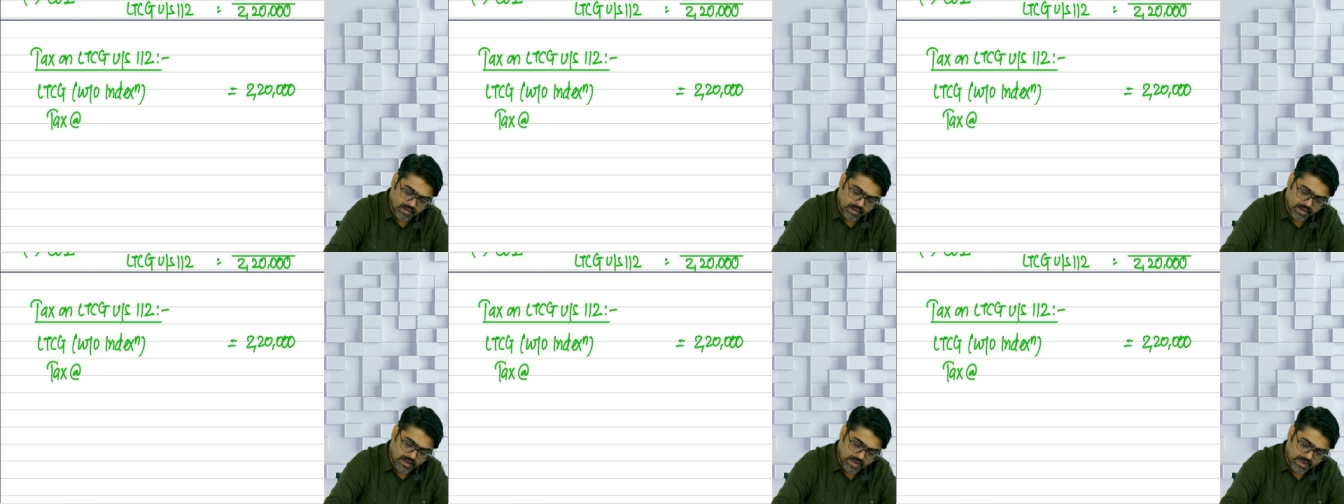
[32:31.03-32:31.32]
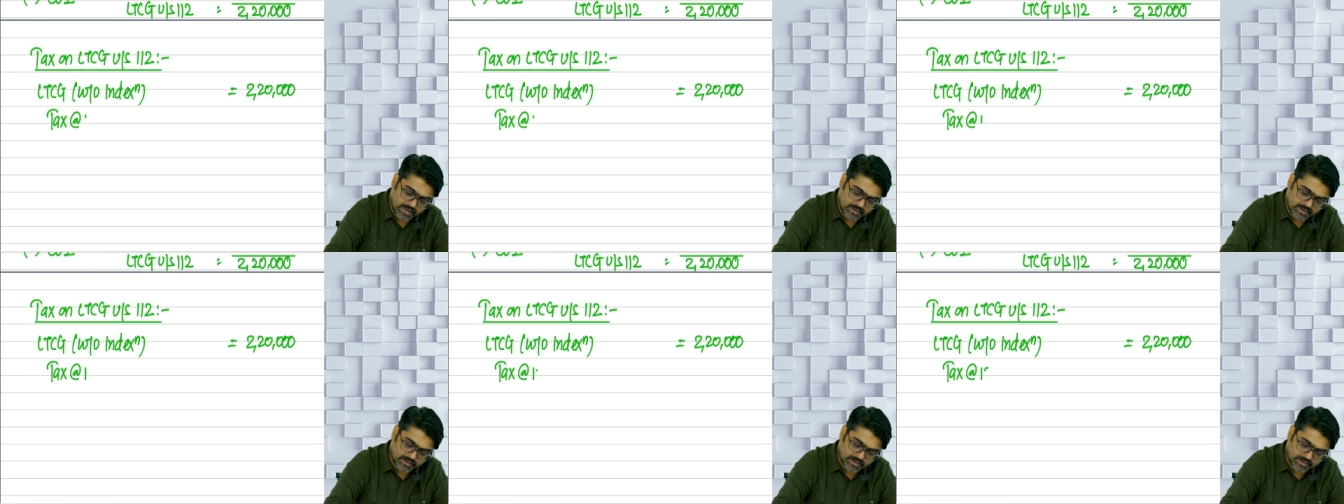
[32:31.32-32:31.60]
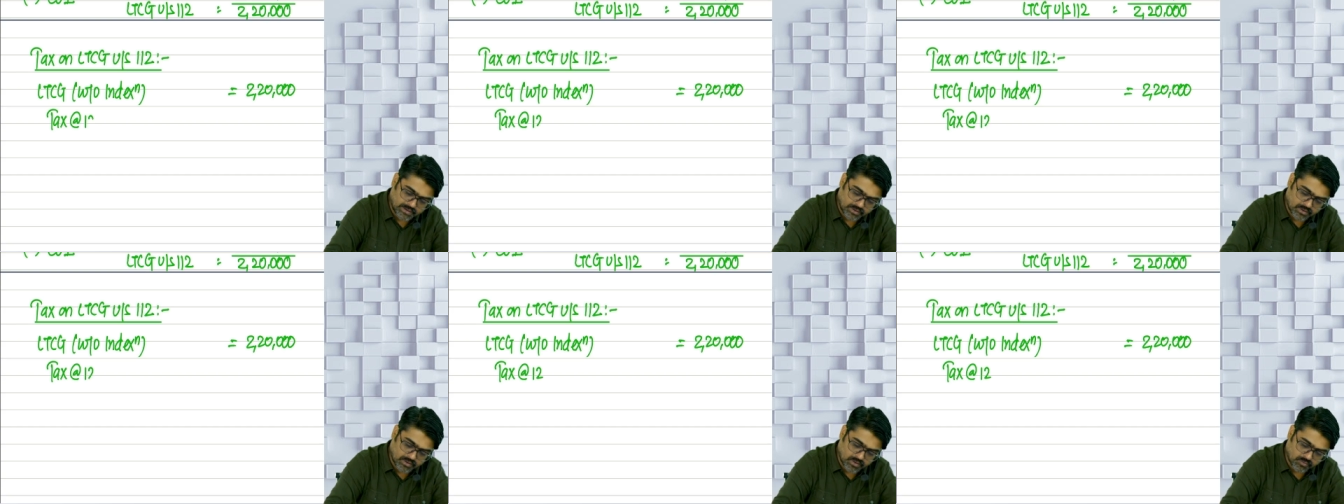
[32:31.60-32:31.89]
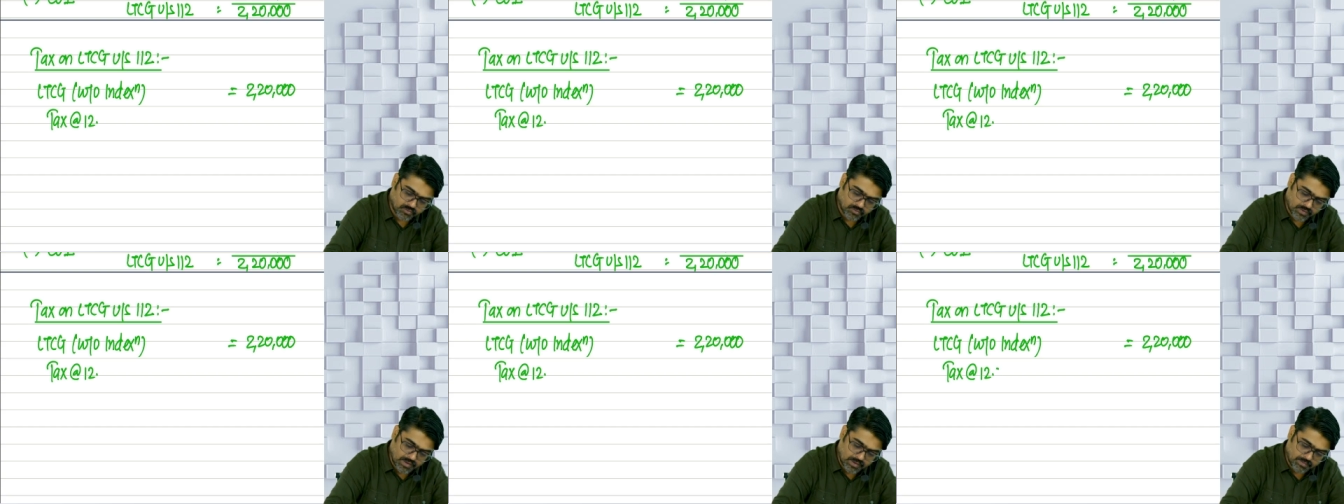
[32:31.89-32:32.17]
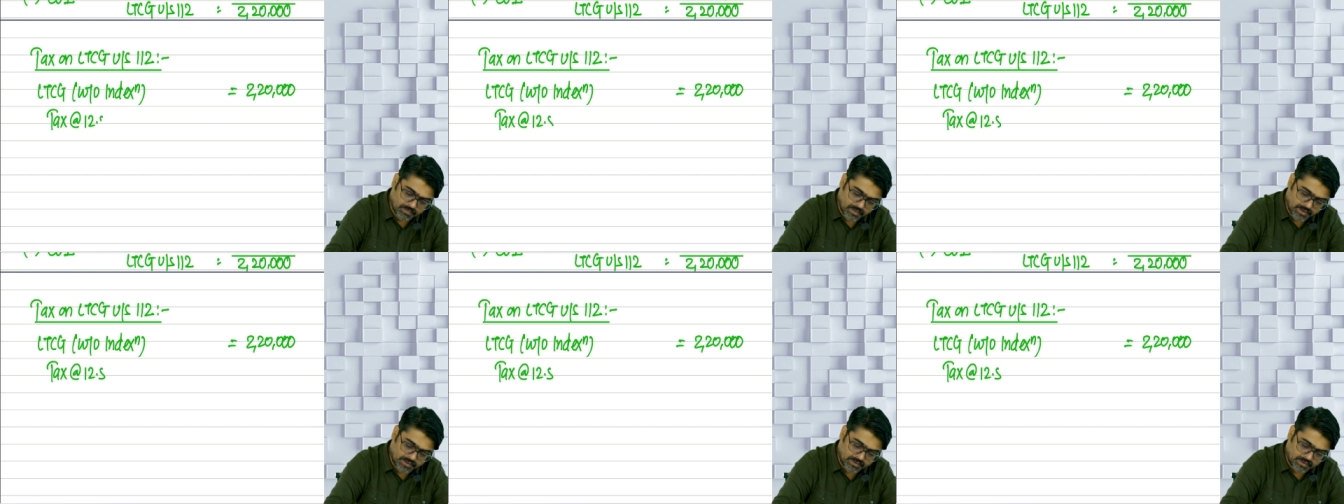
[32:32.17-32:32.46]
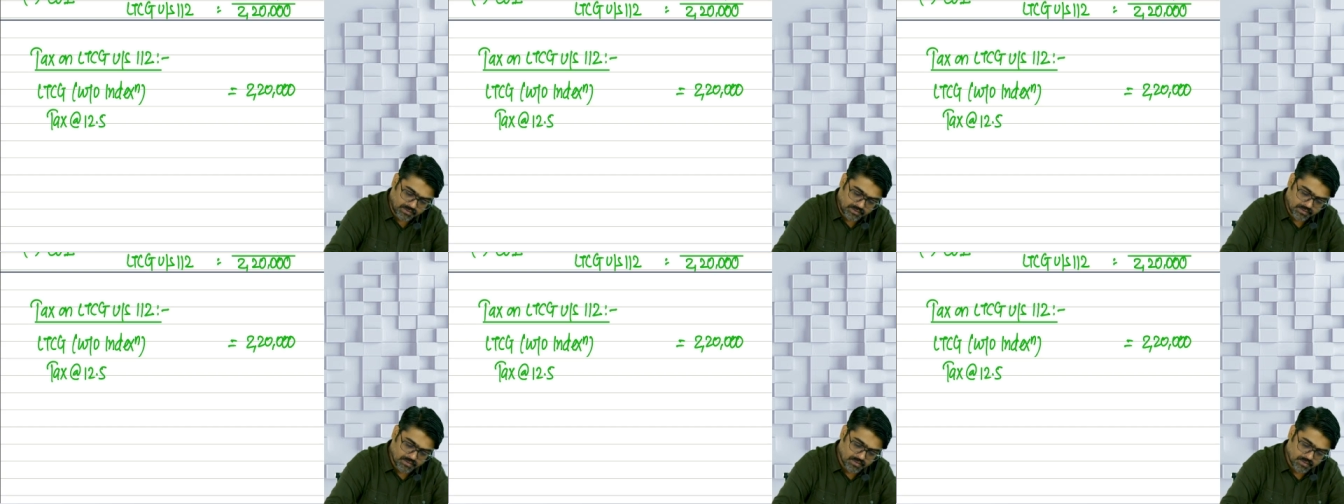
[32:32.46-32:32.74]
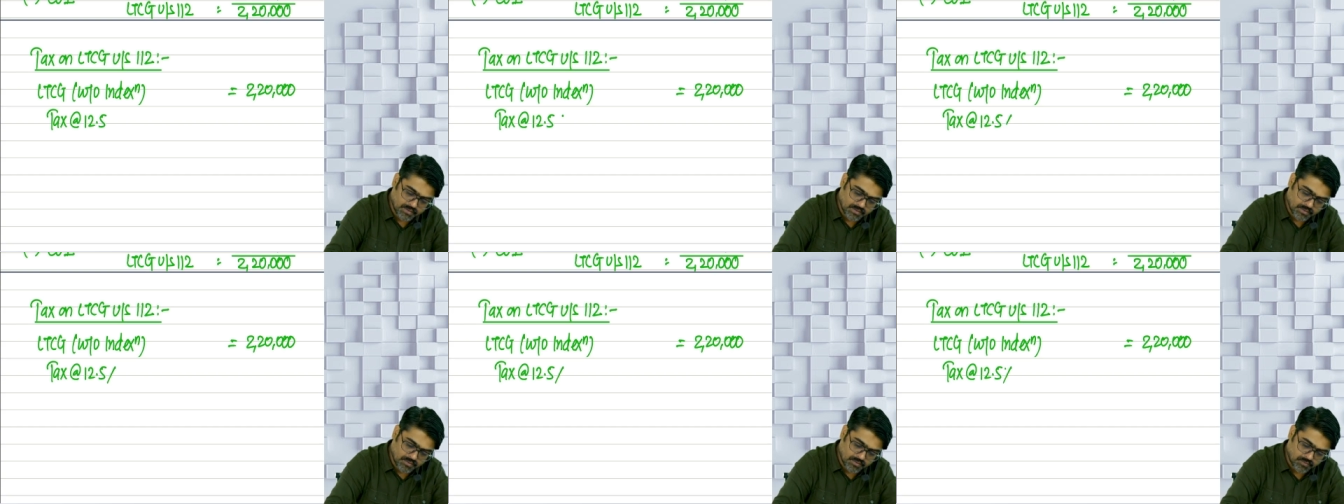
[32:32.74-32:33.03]
at the rate of
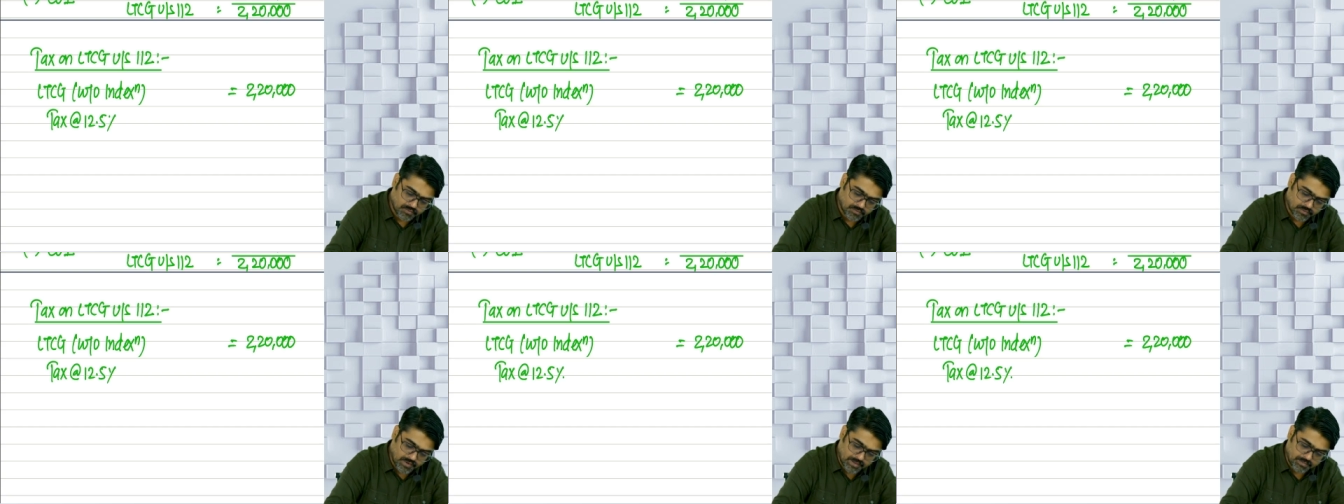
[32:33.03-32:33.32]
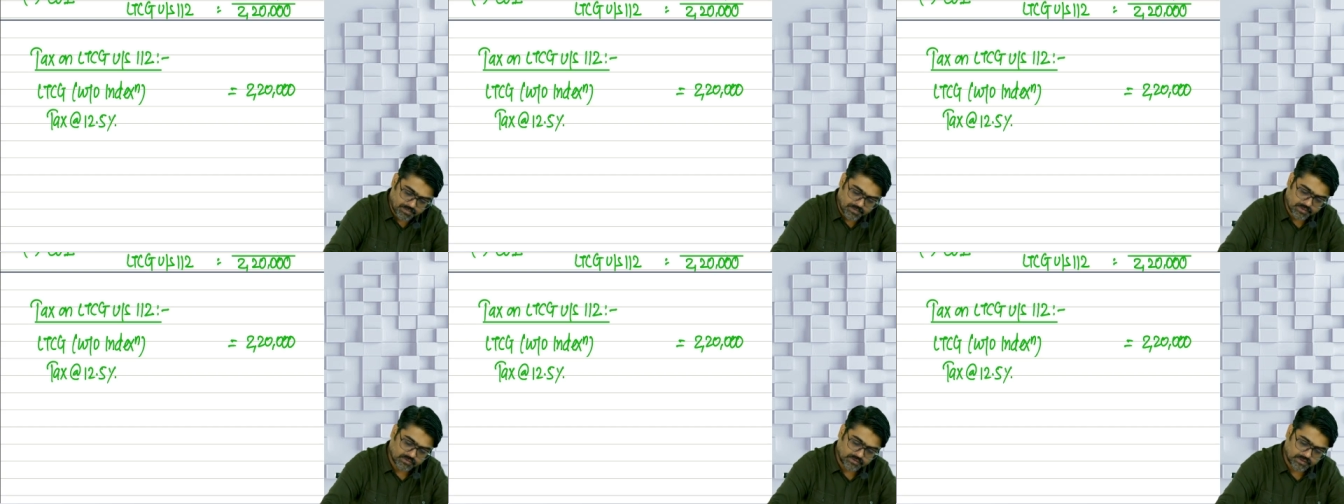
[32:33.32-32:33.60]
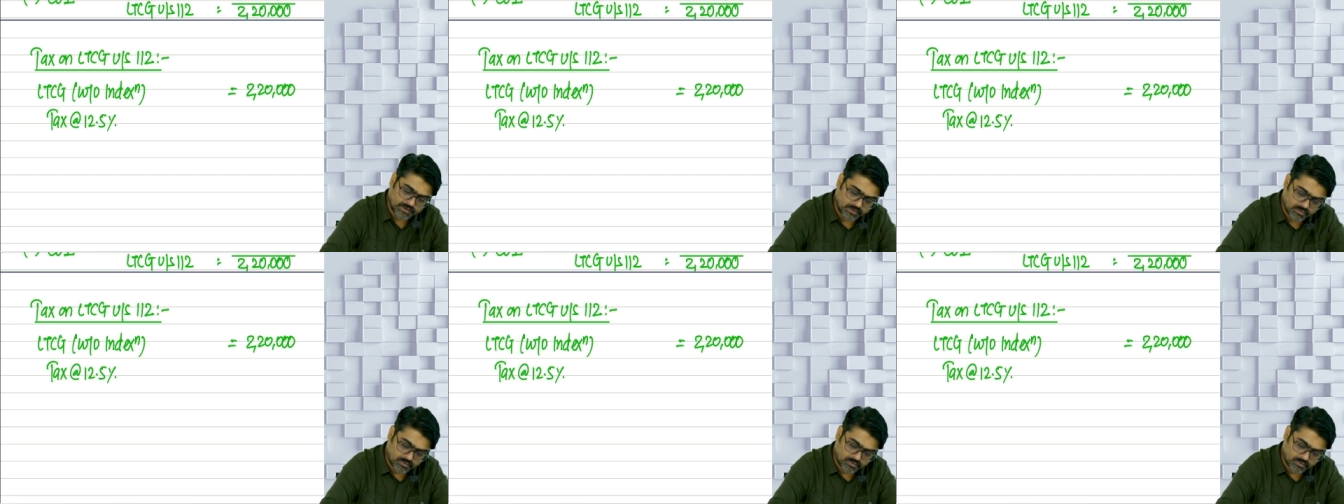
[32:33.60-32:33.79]
12.5%,